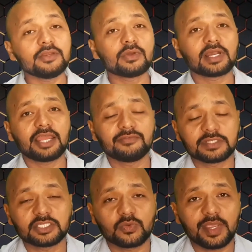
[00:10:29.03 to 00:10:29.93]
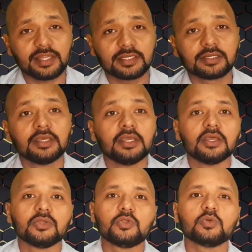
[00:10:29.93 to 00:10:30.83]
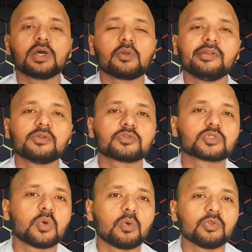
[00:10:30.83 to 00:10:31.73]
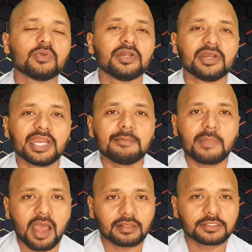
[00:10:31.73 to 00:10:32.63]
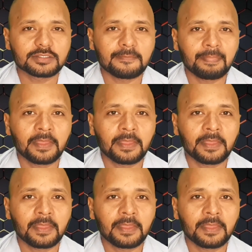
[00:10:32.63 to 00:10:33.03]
life in such a way that you are going to score your dream marks.